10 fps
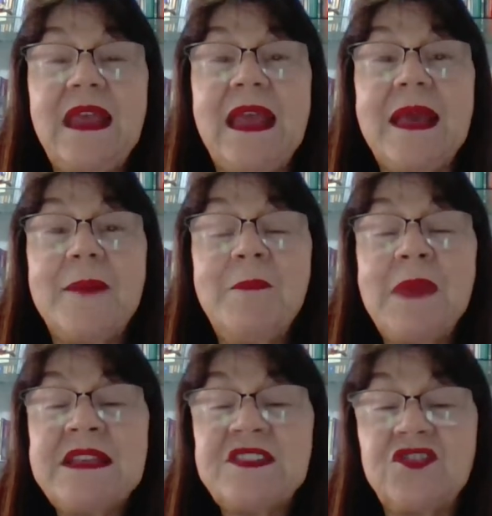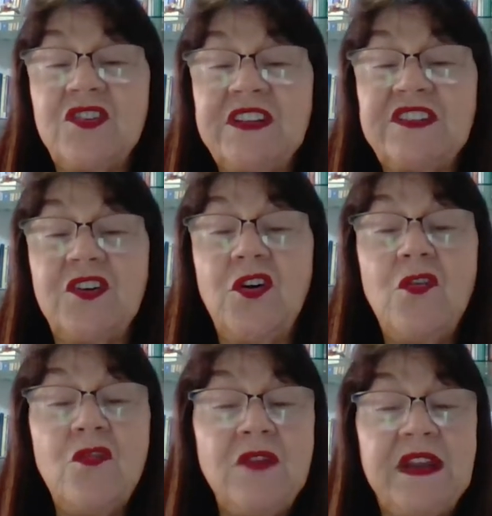must not
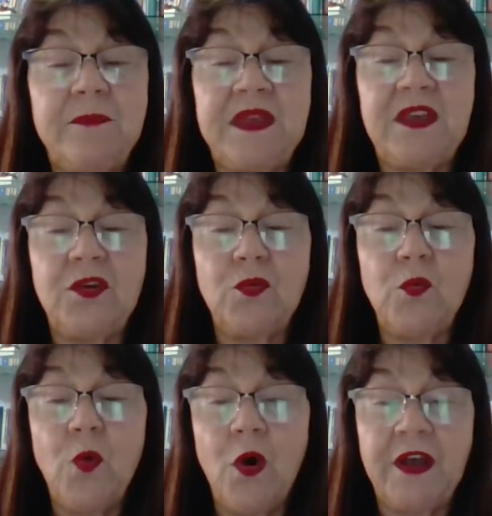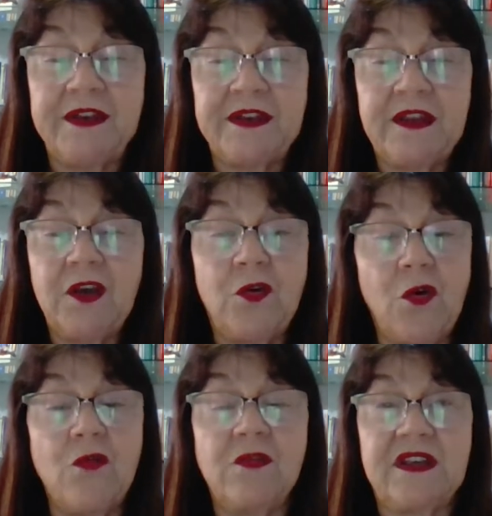only be one
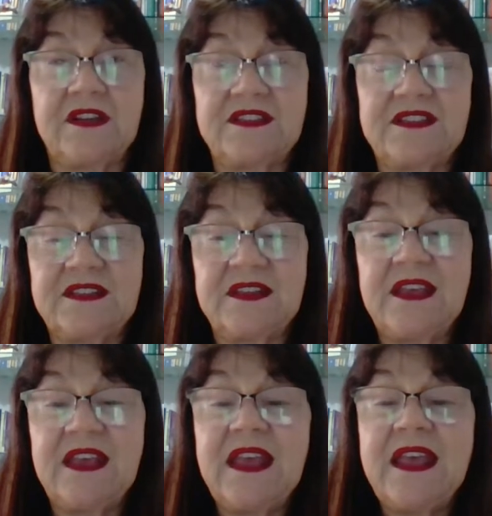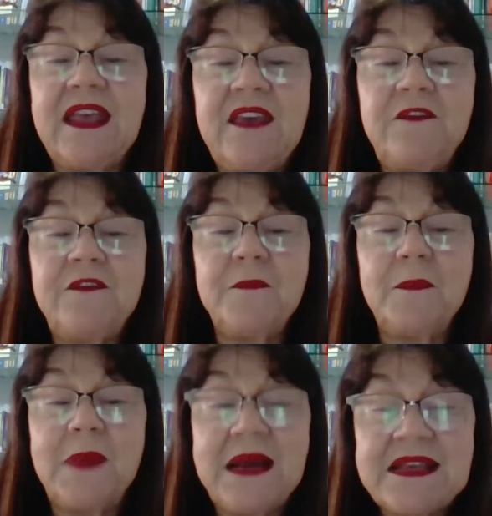conquered, it
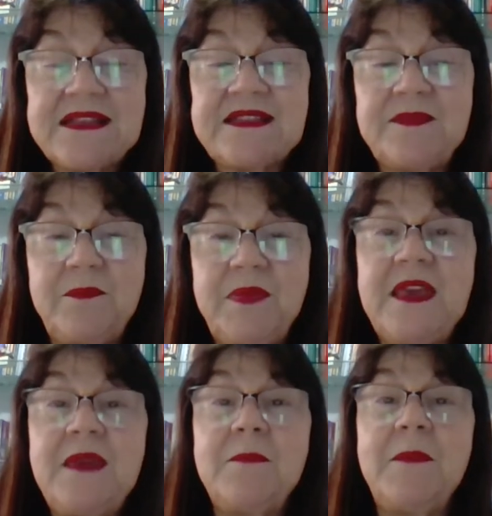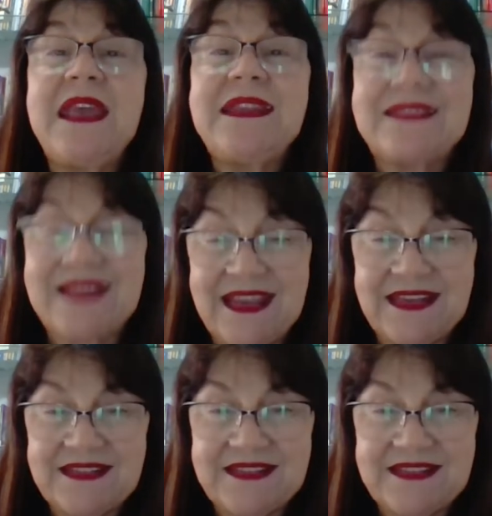must be maintained.